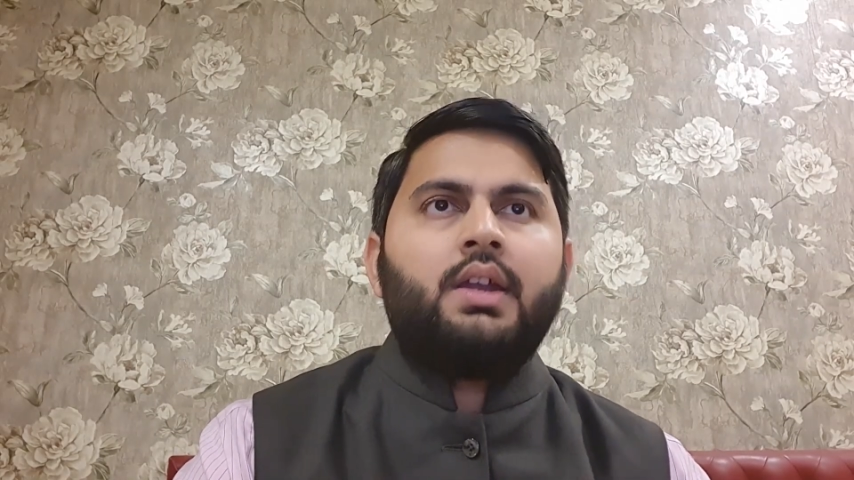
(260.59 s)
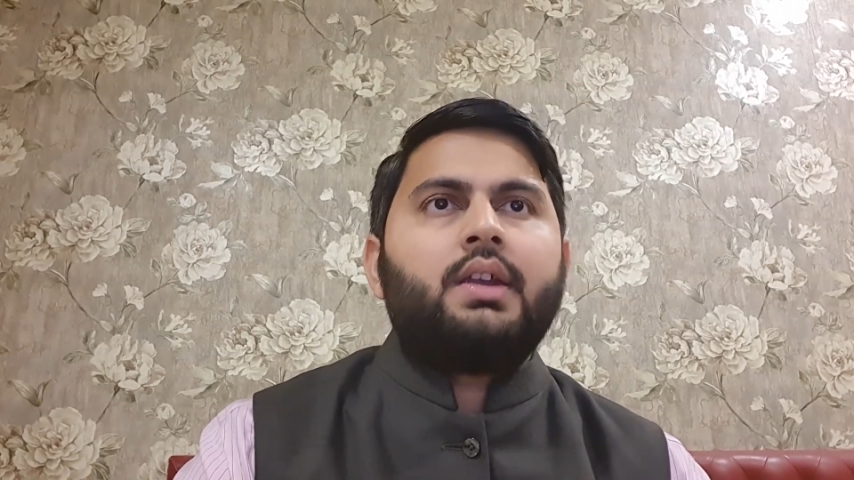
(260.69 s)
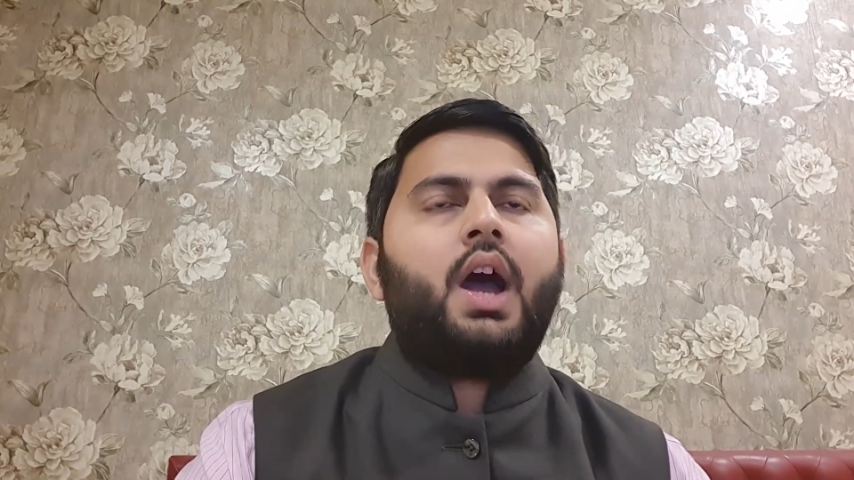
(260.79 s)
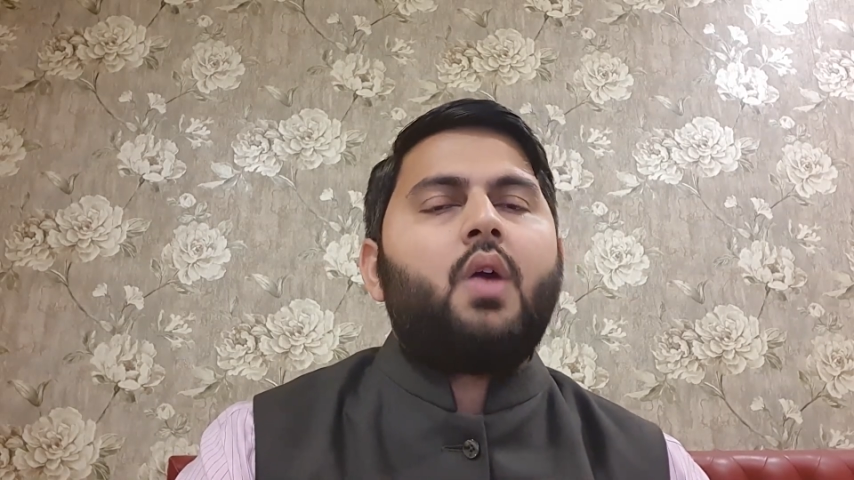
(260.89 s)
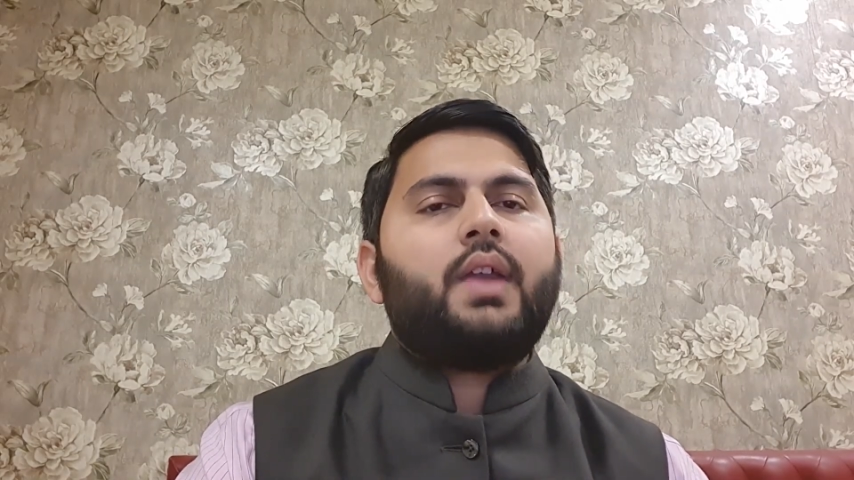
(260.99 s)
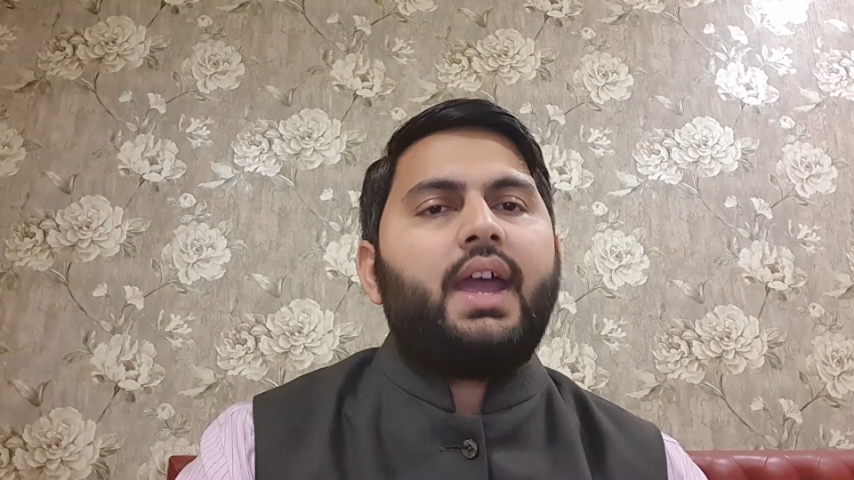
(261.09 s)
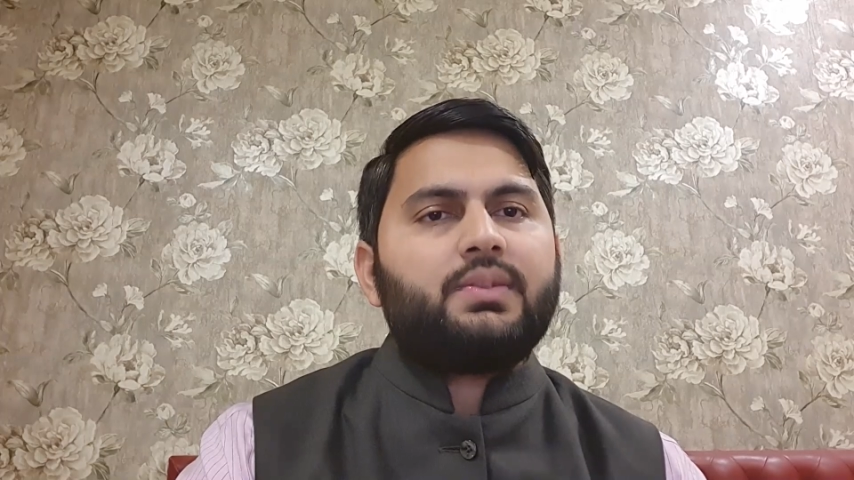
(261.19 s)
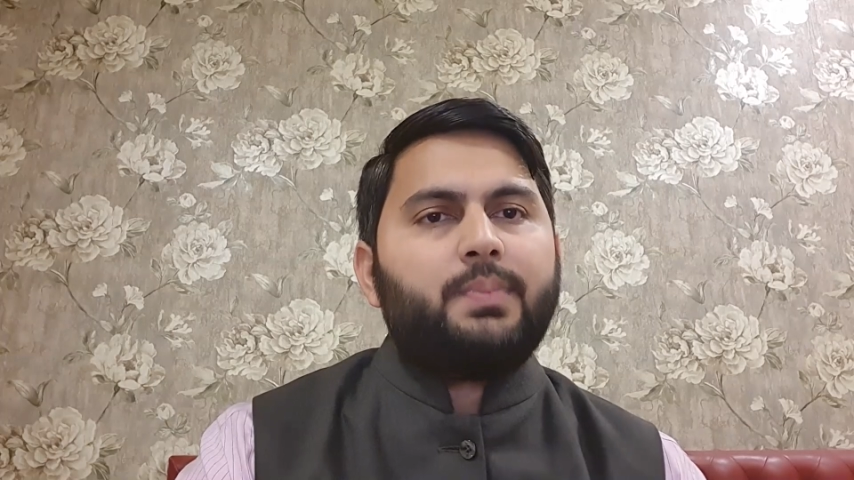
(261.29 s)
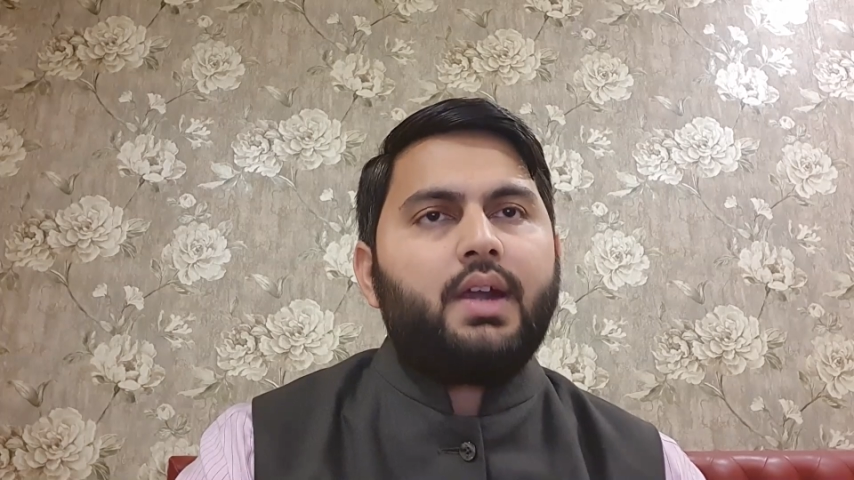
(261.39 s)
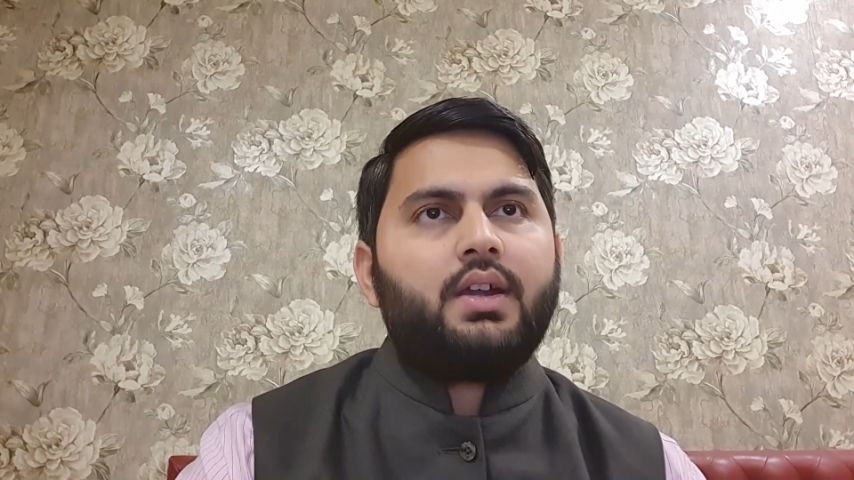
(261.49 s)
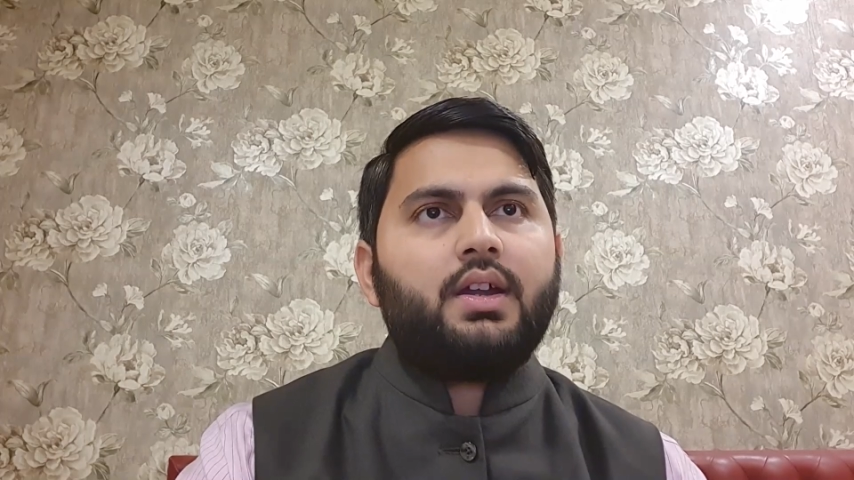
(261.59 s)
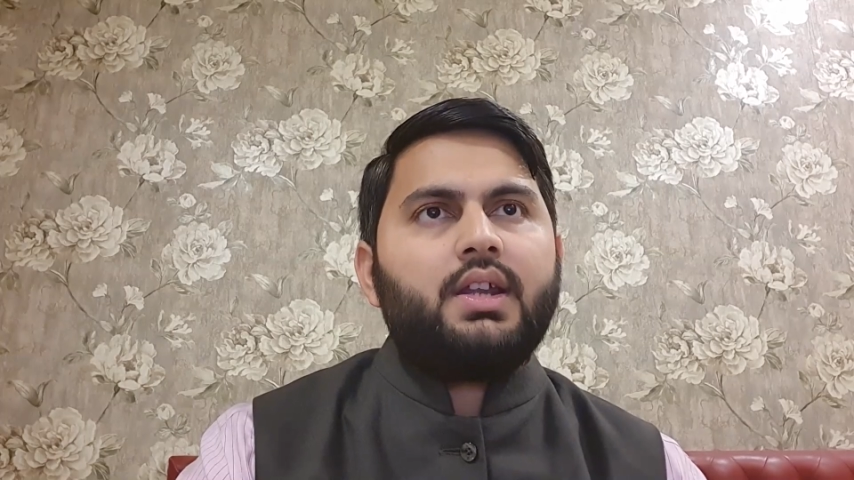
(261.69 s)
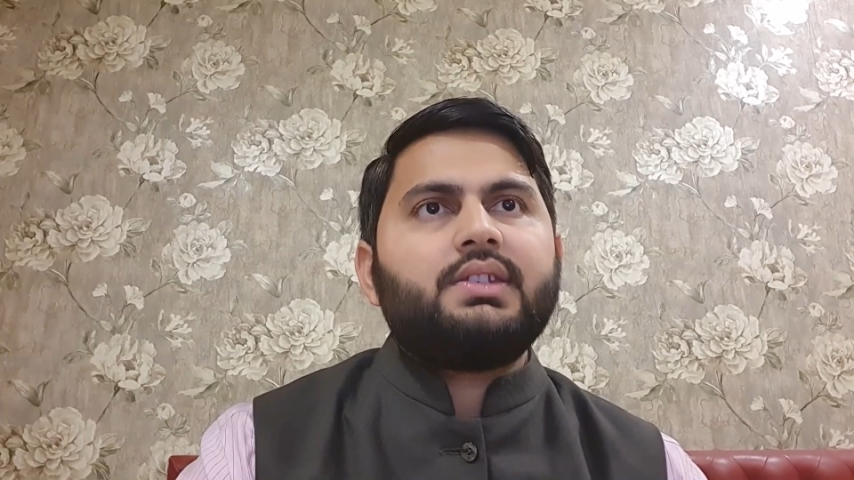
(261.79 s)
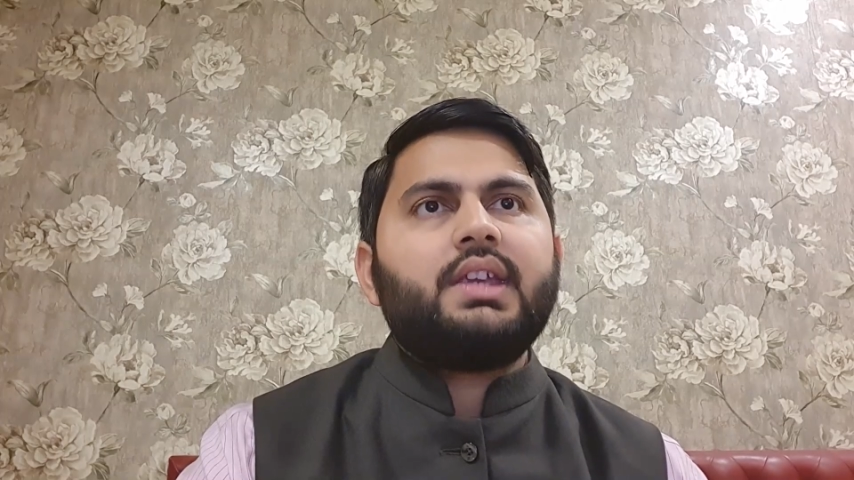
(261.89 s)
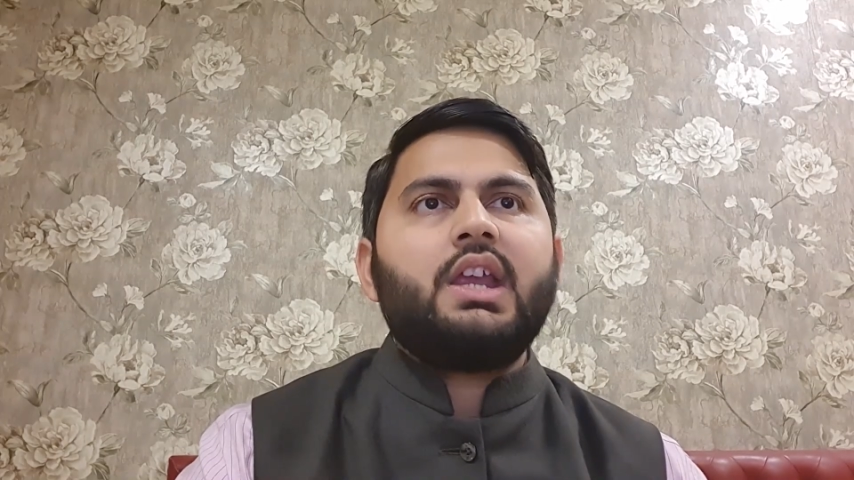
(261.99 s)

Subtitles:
Now next method is